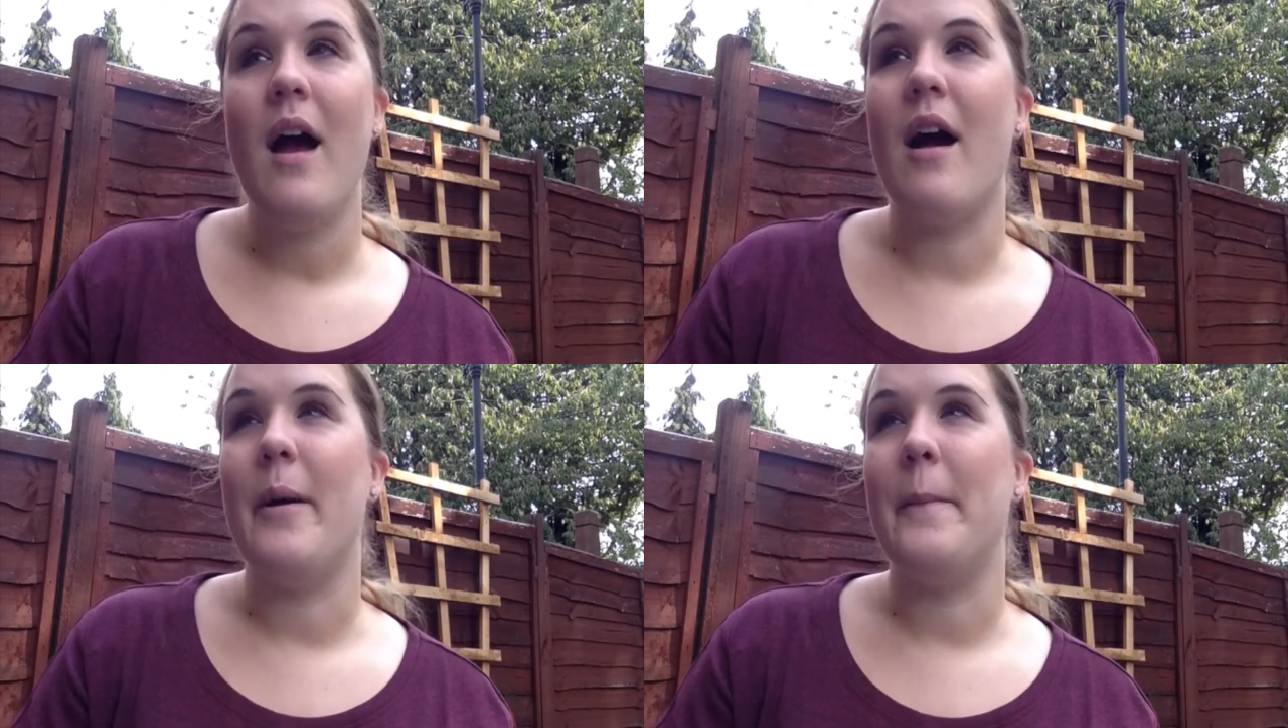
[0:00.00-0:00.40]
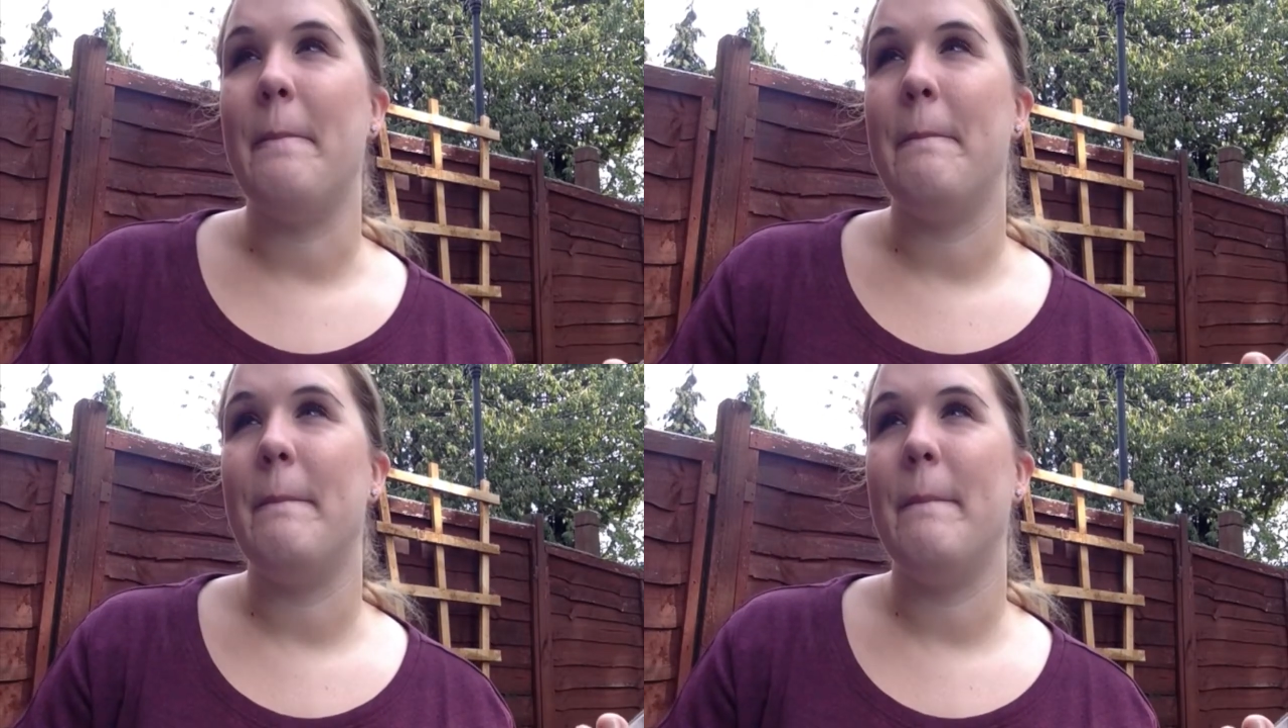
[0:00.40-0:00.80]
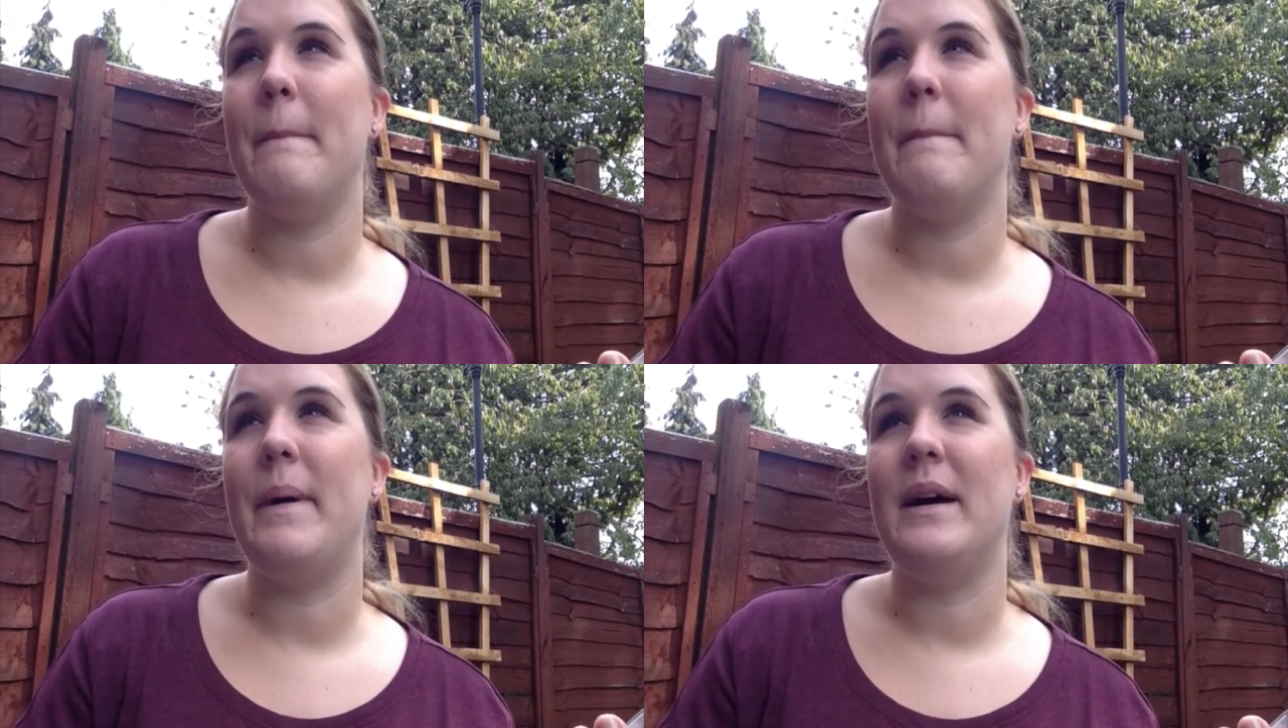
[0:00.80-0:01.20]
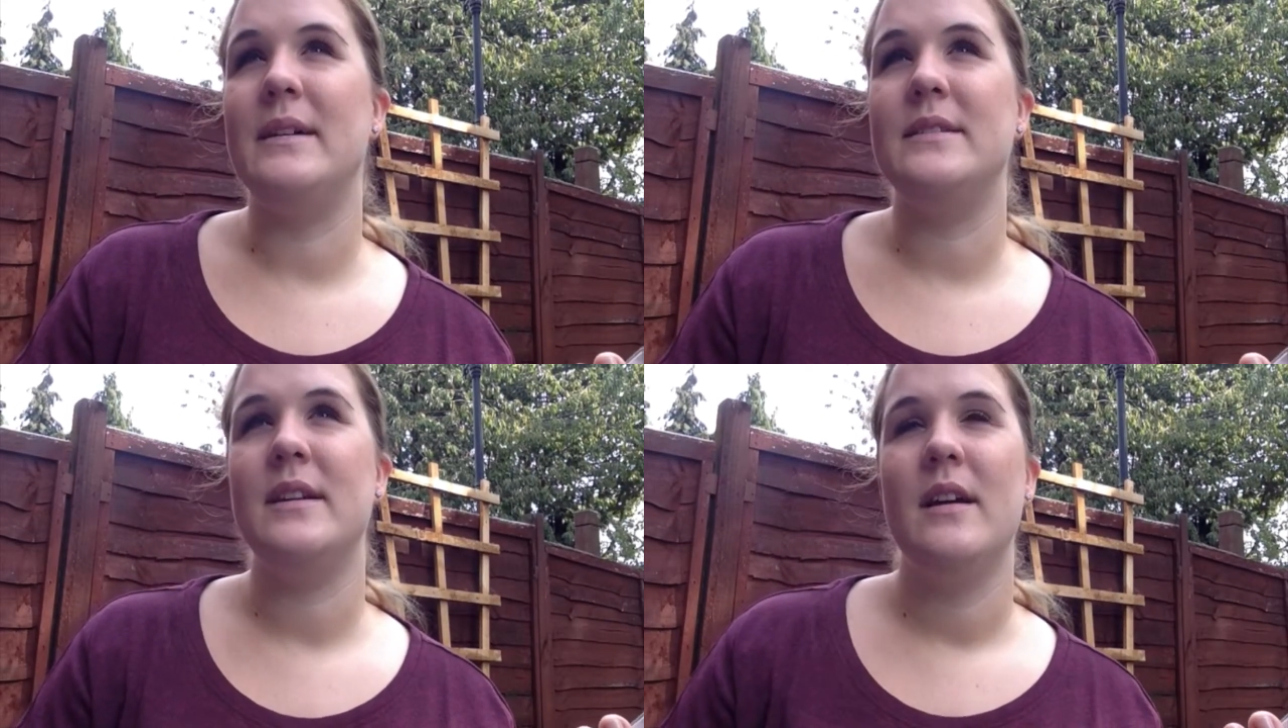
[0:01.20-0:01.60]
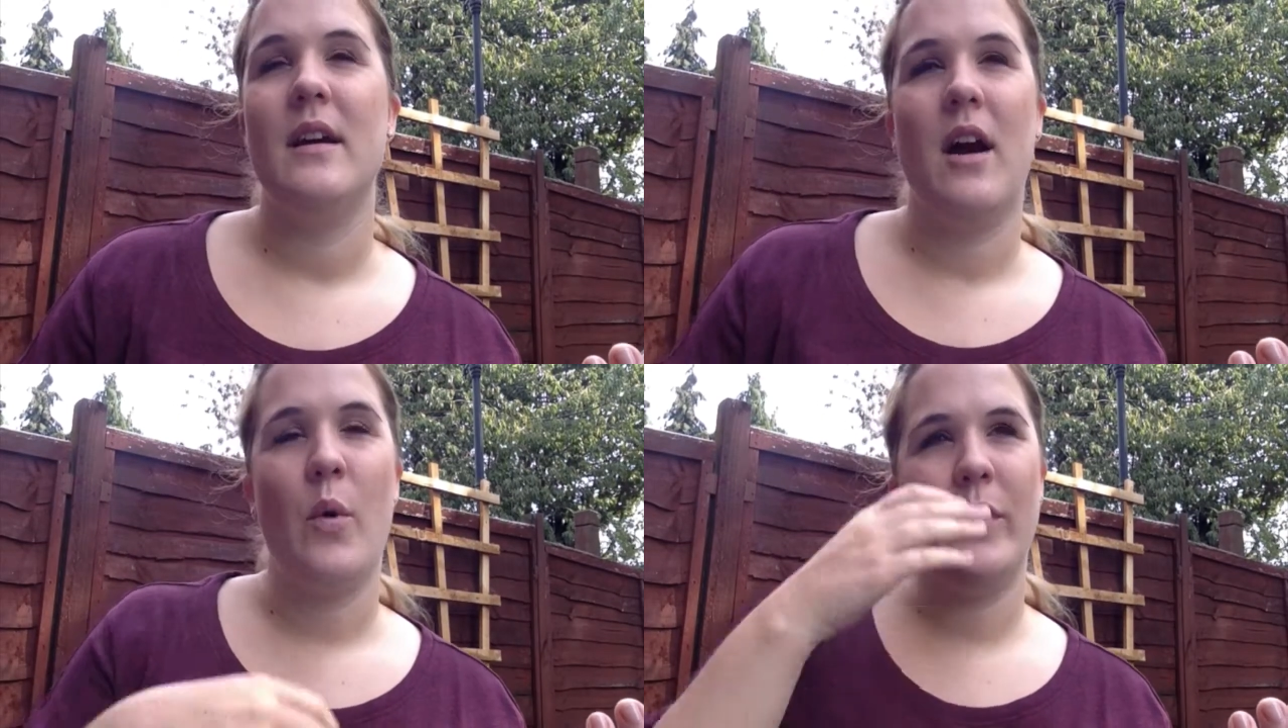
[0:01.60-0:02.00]
But
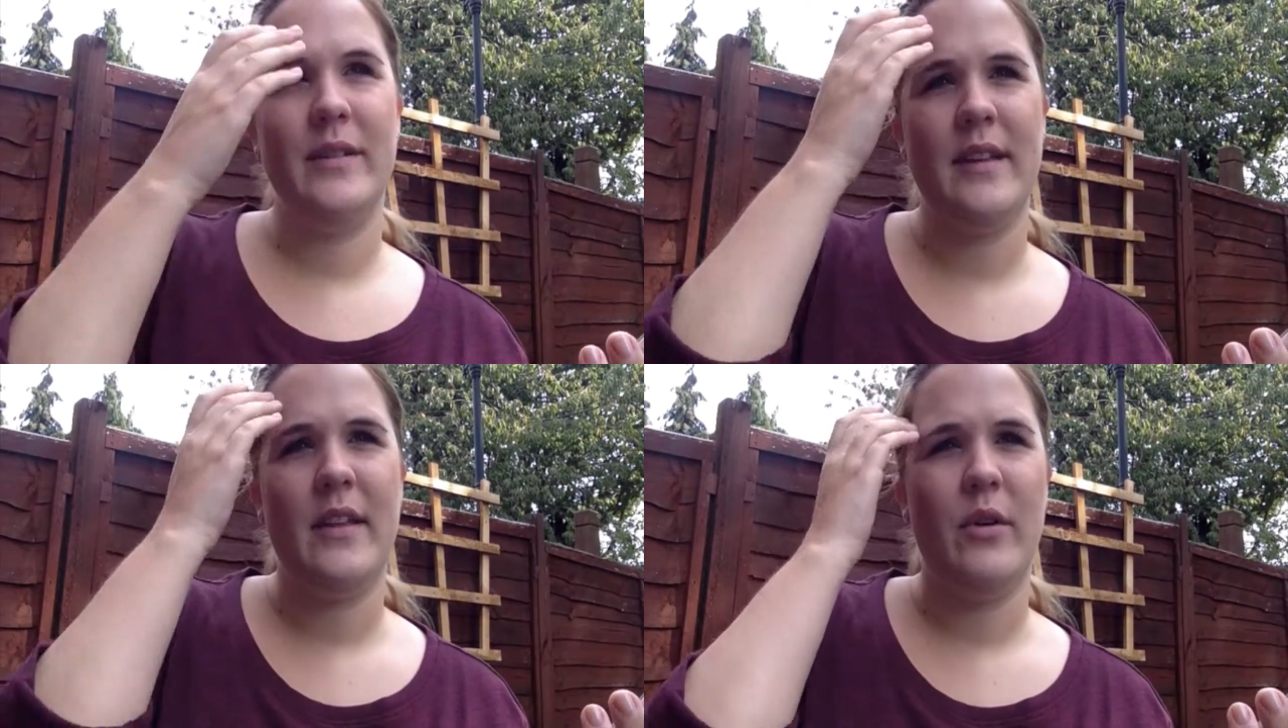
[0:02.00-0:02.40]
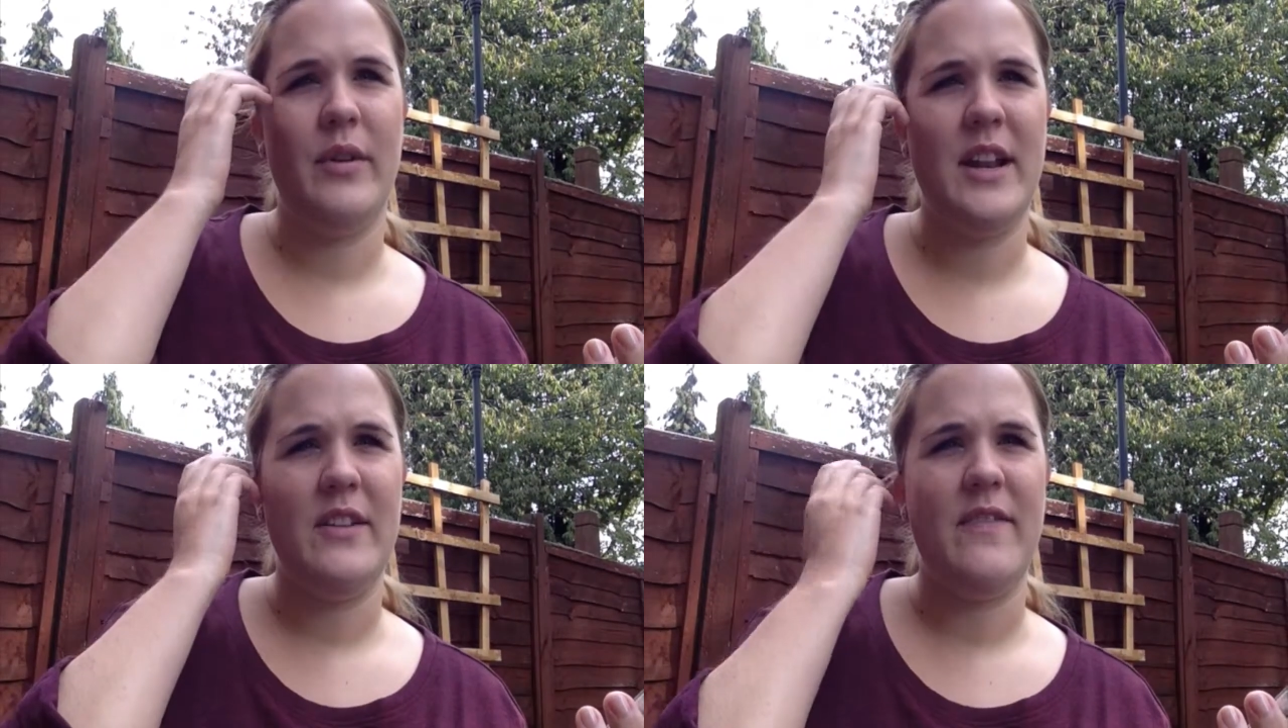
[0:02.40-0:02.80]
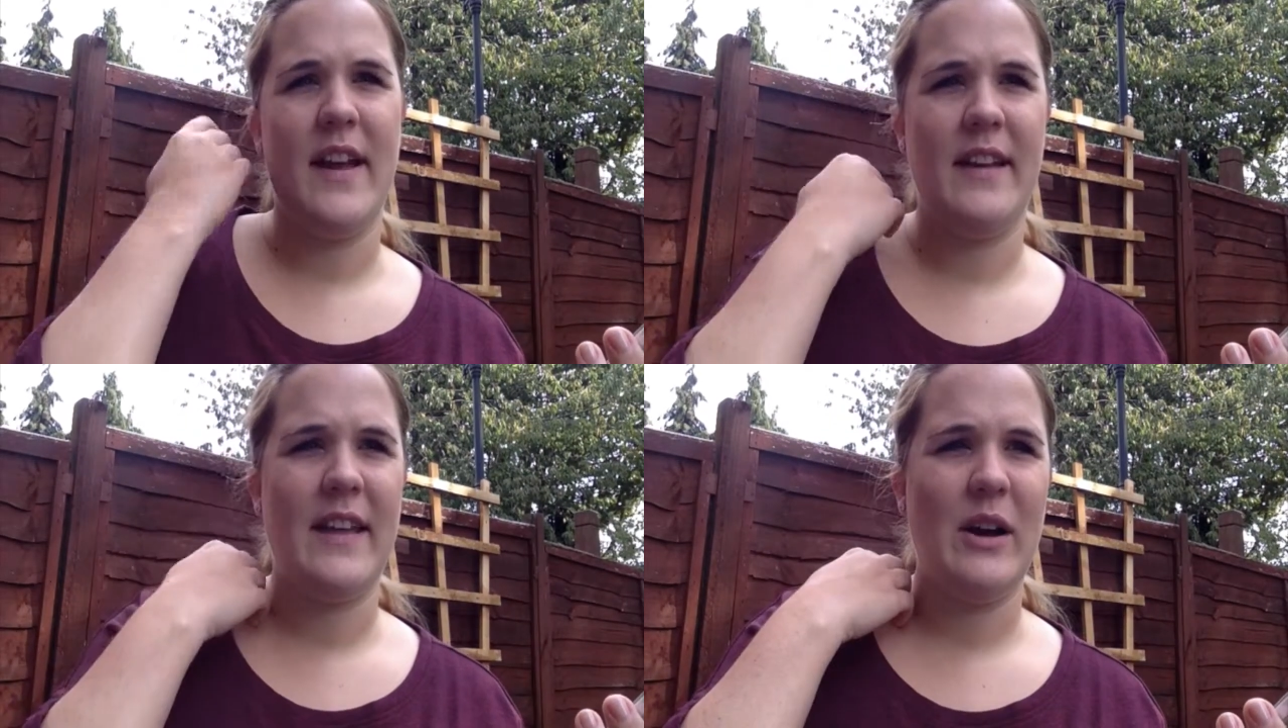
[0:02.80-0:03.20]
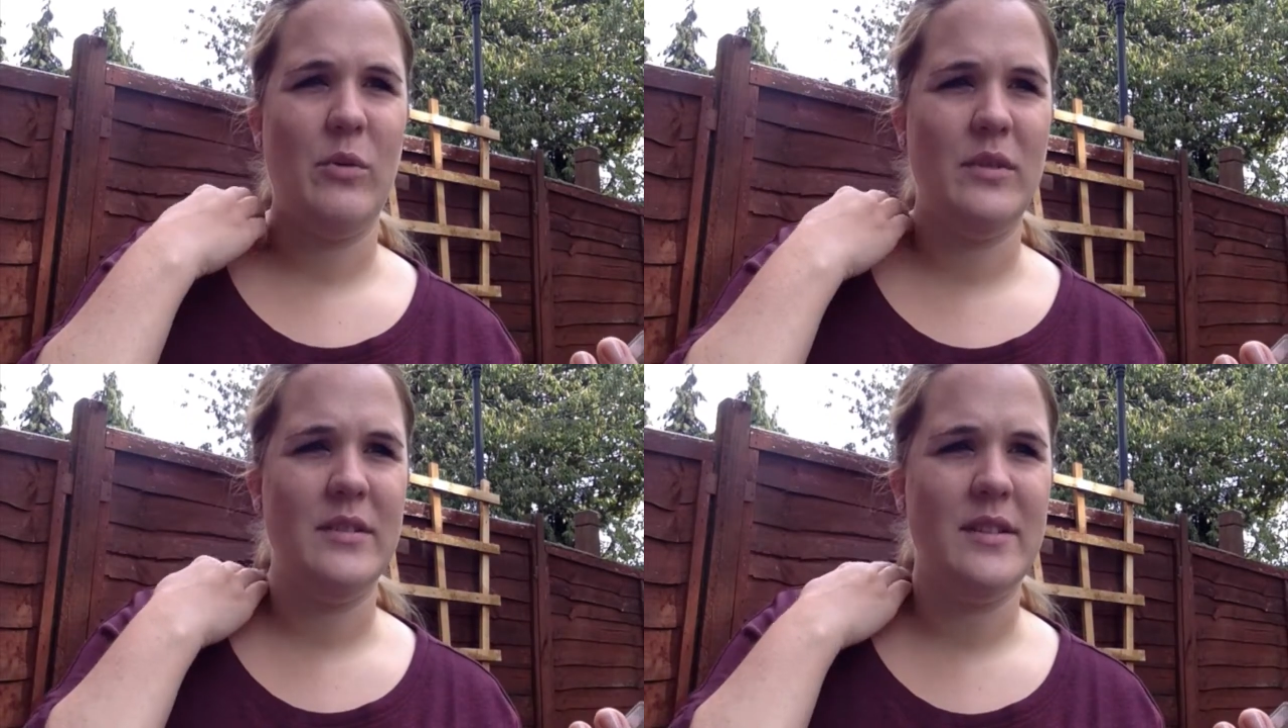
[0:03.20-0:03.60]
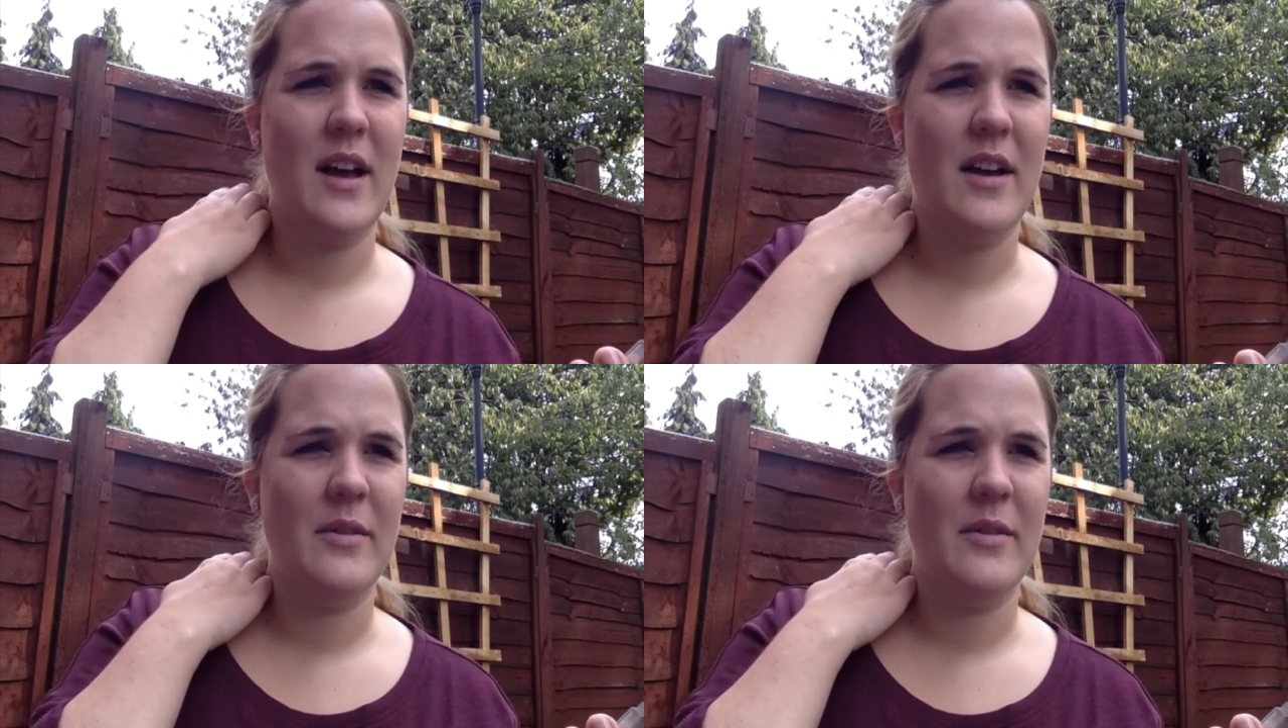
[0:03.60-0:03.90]
I wouldn't say there was anything that was